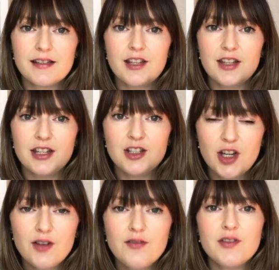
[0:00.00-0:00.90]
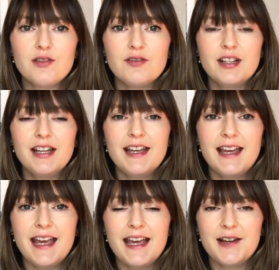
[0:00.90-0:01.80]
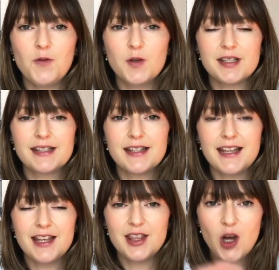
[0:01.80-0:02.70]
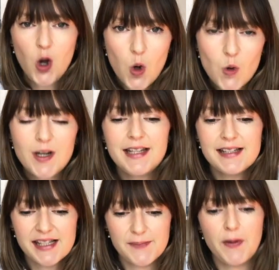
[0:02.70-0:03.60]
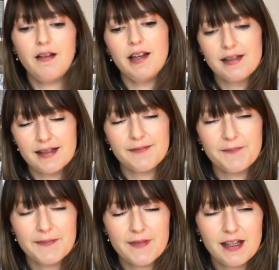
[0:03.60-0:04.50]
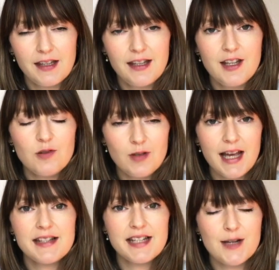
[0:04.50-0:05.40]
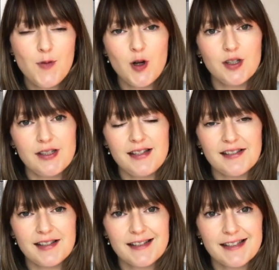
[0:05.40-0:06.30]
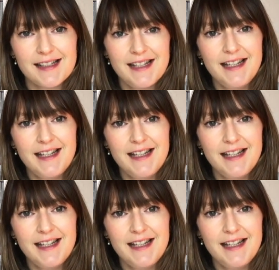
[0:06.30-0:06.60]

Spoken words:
the dove that was the Holy Spirit resting upon Jesus.